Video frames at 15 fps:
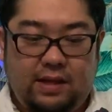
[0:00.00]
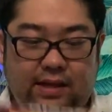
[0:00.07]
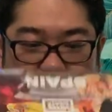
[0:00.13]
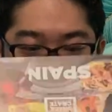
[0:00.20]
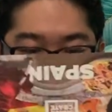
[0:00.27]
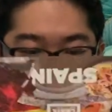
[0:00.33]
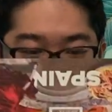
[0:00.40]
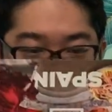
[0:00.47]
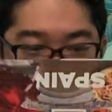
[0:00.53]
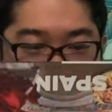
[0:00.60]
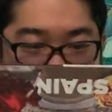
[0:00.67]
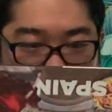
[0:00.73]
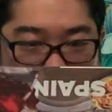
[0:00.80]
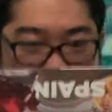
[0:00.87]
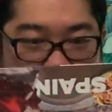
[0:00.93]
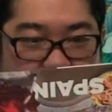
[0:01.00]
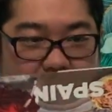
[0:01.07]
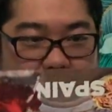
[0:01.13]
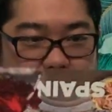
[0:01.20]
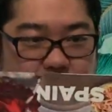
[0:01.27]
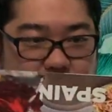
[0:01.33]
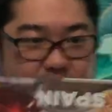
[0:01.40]
Now,
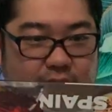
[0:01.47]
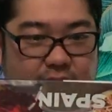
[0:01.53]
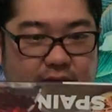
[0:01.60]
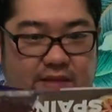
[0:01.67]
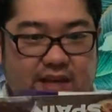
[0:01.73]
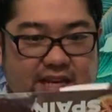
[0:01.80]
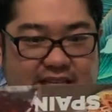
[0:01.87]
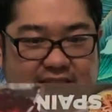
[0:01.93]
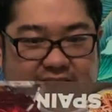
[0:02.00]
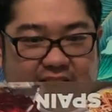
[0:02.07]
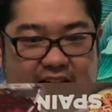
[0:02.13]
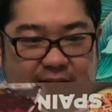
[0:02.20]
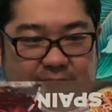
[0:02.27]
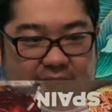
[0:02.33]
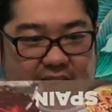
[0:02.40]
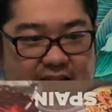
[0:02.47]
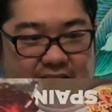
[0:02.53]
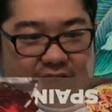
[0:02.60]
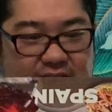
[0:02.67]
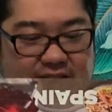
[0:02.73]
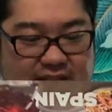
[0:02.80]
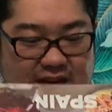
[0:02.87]
um, these snack packs
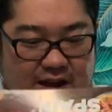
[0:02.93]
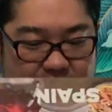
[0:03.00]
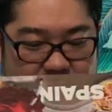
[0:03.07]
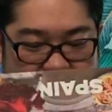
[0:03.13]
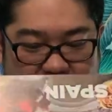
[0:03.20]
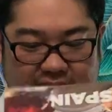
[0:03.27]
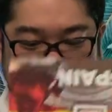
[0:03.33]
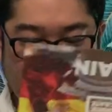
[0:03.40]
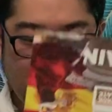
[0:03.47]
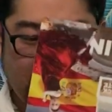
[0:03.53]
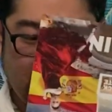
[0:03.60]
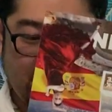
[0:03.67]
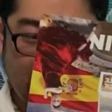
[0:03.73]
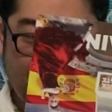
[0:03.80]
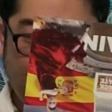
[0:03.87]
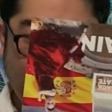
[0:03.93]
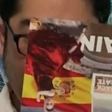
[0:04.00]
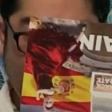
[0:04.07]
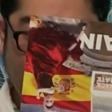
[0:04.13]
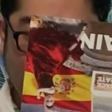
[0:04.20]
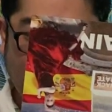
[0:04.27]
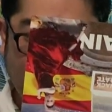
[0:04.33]
always come with interesting
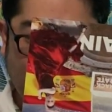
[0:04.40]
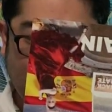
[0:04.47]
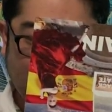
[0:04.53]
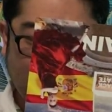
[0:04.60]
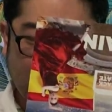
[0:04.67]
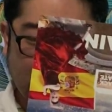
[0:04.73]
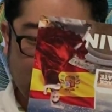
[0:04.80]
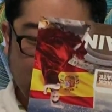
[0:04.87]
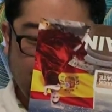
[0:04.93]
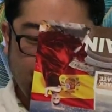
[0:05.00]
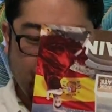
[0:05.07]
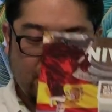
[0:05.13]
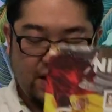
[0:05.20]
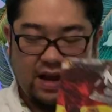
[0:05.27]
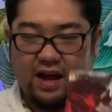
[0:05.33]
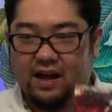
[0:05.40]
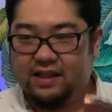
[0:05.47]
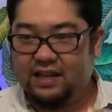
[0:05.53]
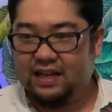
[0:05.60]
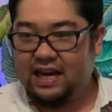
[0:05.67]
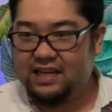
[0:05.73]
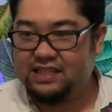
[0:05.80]
factoids. Uh,
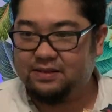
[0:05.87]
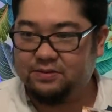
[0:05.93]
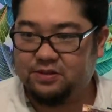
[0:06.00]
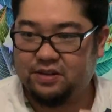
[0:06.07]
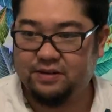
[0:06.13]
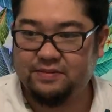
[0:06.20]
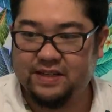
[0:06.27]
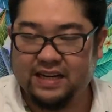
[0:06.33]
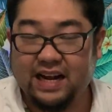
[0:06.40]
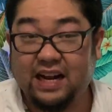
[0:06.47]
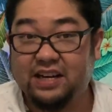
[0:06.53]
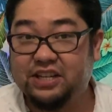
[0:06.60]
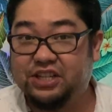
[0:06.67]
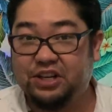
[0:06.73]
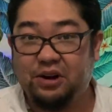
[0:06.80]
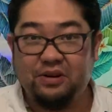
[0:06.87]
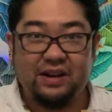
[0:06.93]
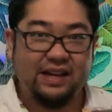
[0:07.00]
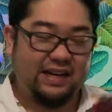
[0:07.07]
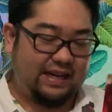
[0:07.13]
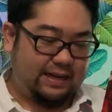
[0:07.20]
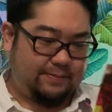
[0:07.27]
the last subscription had a joke
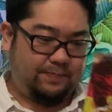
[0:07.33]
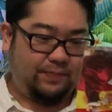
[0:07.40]
in it.